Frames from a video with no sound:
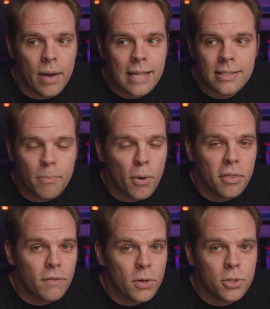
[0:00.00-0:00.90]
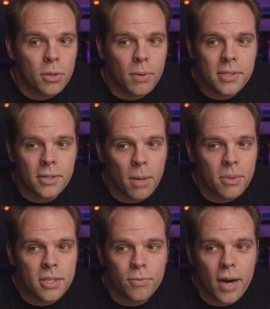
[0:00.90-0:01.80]
some point in the future, once they're done with
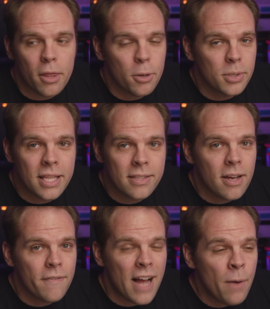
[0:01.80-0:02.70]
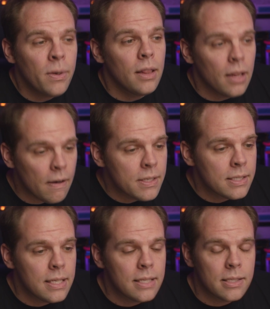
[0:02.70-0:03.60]
this Friday the 13th stuff, I would love to
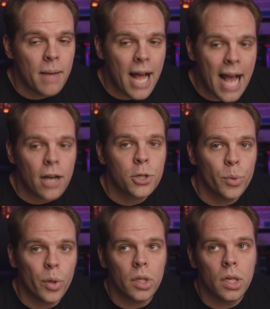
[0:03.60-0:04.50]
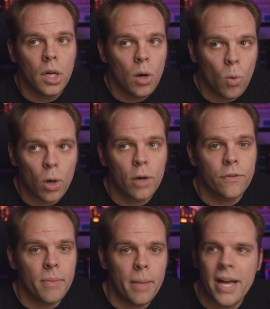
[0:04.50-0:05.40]
see some actual work
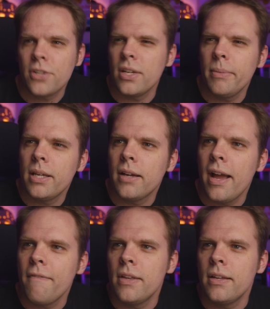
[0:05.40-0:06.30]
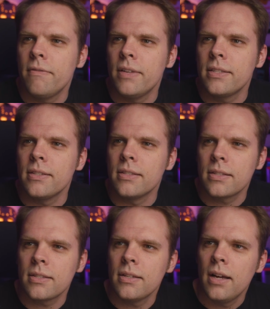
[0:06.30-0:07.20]
from them. Actually, I have
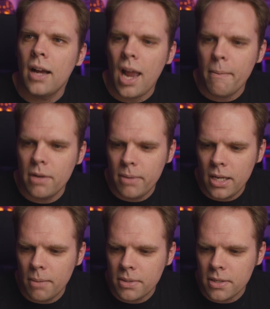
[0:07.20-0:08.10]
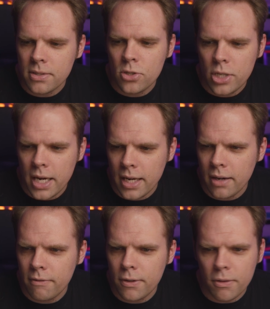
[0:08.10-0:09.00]
Vincent's IMDb up because I was checking
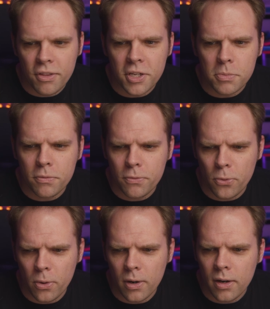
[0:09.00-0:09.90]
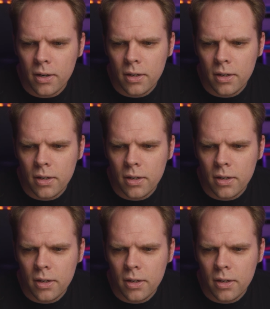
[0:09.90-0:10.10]
a few things before.